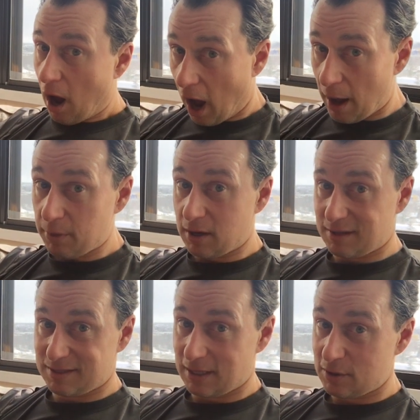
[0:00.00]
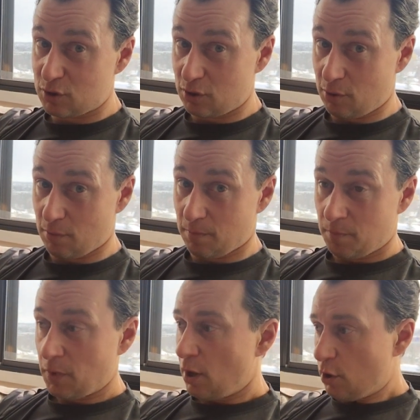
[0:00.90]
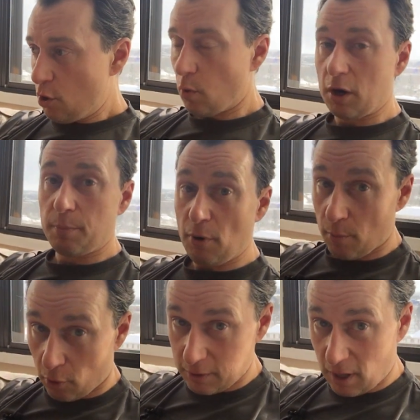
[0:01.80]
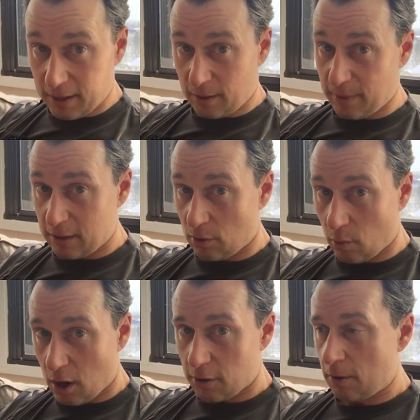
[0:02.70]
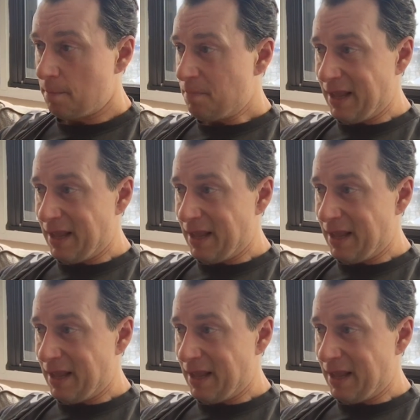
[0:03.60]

I'm going to say Zoom. You want to put more Dynamite in the water?